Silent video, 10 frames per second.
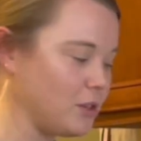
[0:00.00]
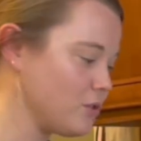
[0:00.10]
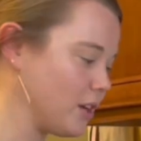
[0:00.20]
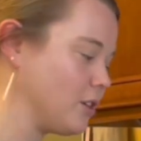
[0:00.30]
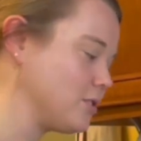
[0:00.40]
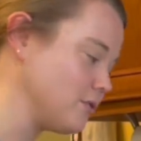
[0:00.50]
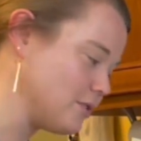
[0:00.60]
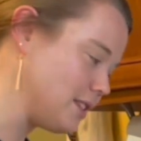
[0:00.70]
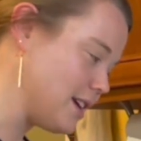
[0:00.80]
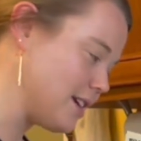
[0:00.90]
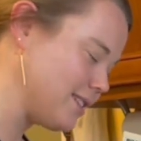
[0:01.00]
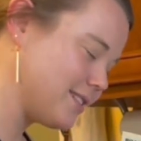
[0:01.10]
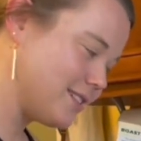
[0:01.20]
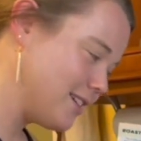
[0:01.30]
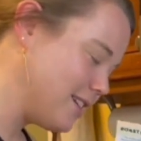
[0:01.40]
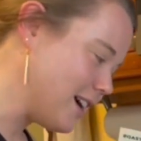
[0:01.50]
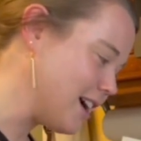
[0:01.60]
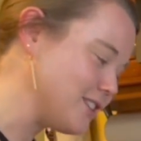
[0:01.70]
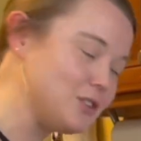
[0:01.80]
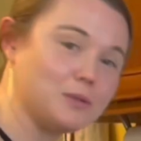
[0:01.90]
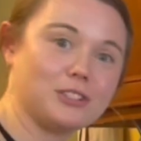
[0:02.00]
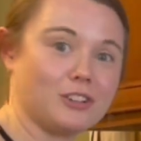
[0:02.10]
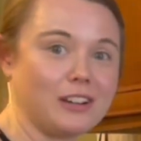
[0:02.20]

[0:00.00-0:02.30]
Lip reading: you can also see it to a certain